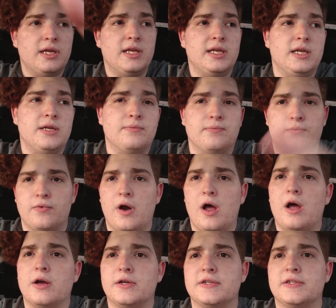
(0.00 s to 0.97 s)
any
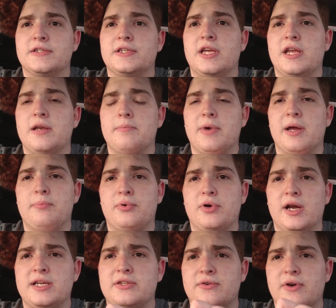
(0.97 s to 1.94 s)
rugs in my
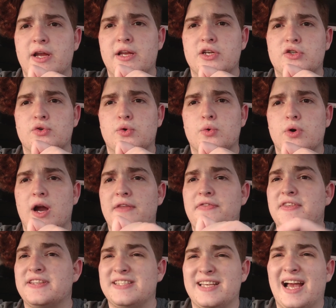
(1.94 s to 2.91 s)
price range or
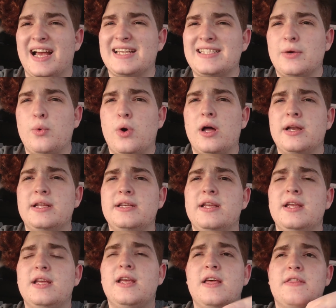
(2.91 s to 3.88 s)
at the size I wanted.